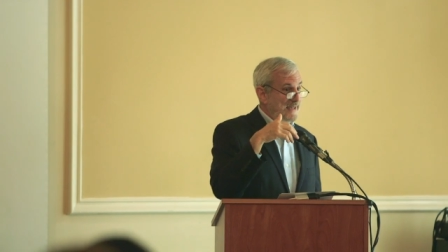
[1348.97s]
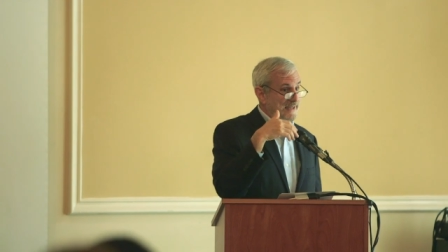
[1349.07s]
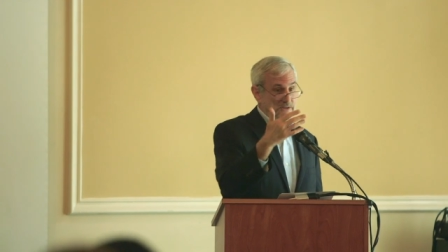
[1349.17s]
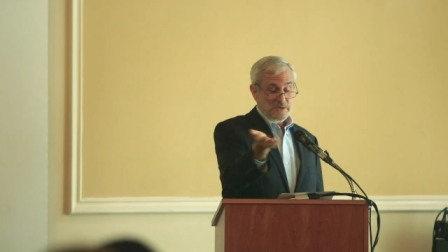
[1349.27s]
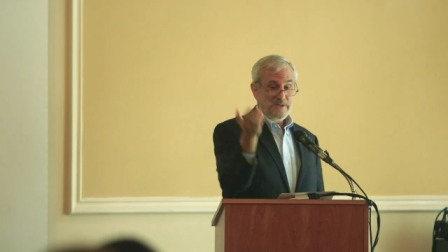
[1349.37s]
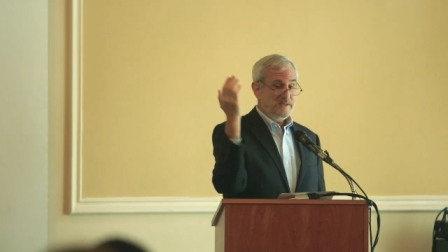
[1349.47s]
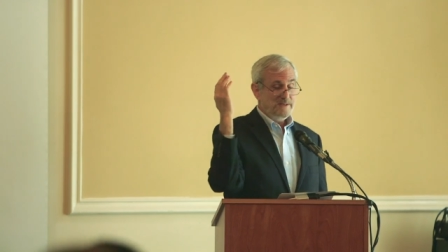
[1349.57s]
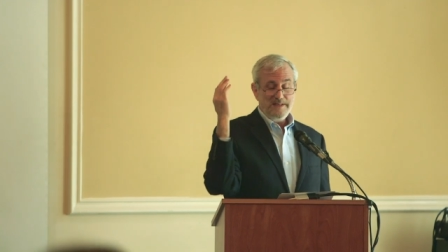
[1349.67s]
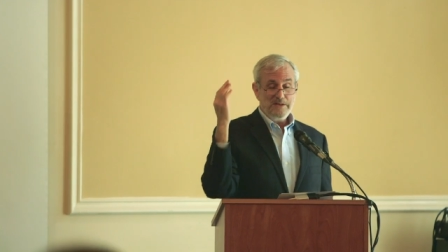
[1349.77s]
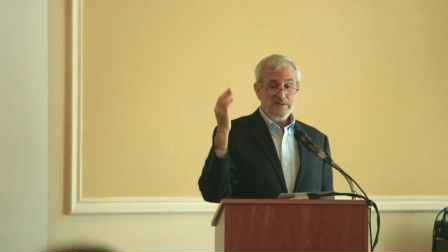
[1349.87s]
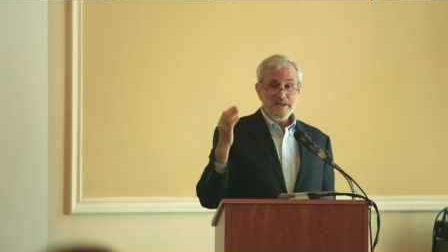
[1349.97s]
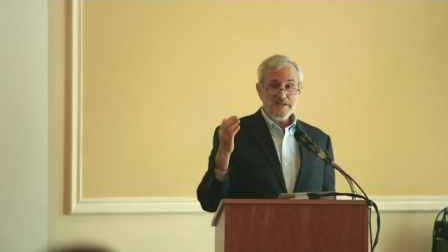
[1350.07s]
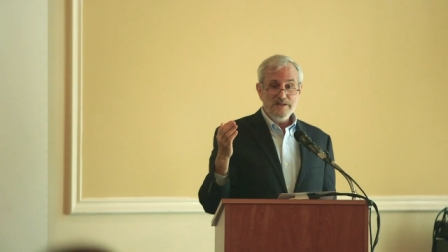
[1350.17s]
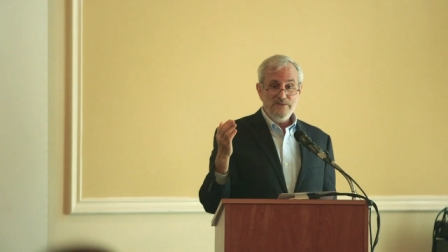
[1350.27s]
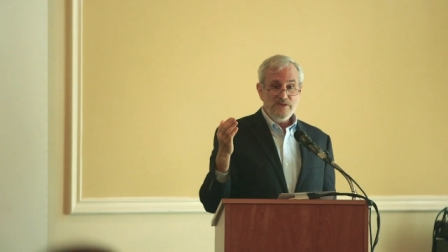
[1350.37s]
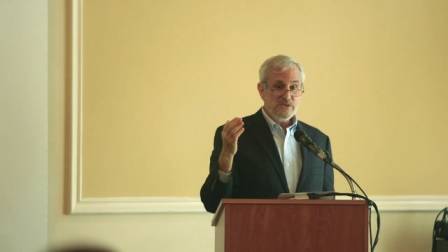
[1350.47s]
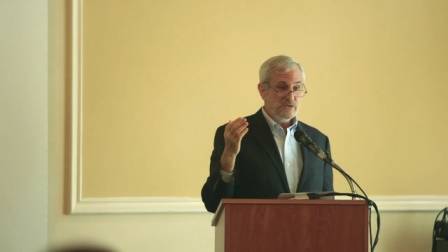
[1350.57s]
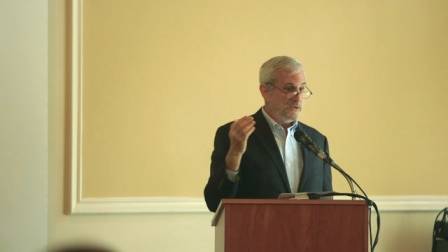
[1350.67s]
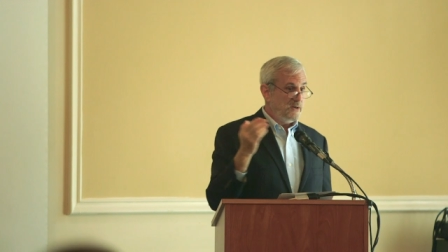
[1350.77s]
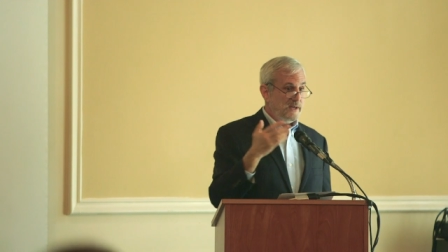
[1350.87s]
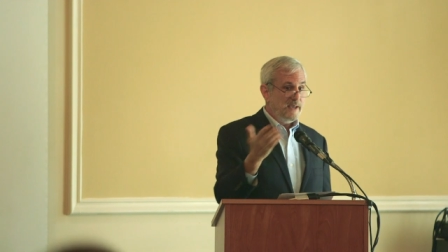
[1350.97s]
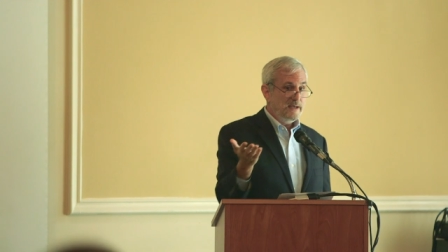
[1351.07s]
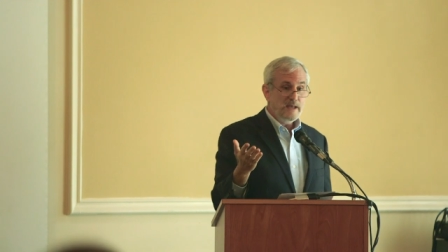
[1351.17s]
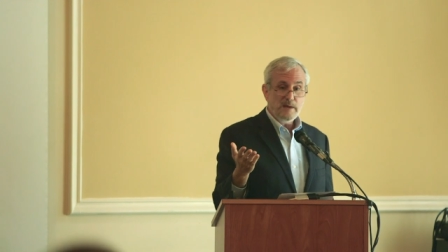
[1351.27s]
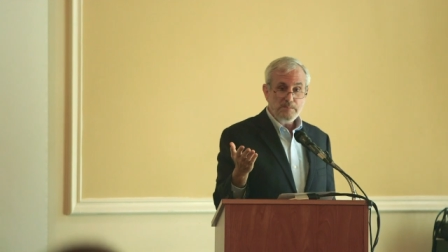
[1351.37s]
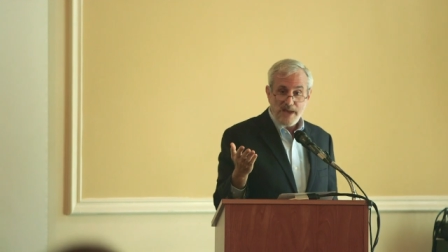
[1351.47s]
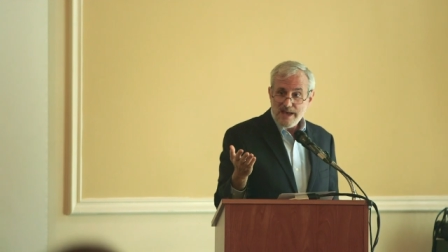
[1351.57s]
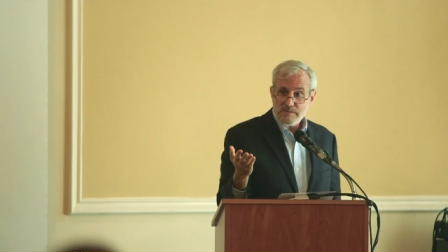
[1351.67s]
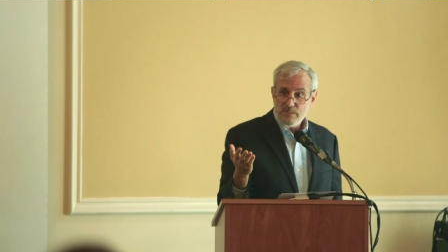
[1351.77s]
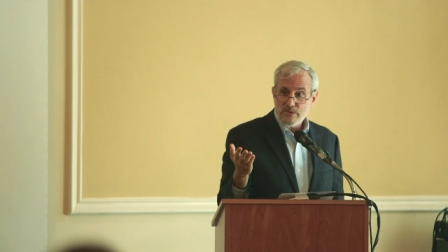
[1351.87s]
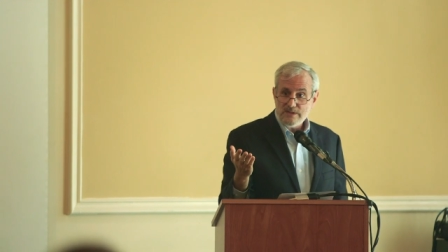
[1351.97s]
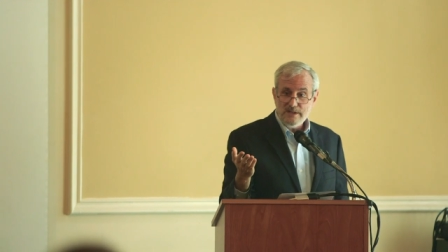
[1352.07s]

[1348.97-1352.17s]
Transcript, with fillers: And so this international official started handing out passports,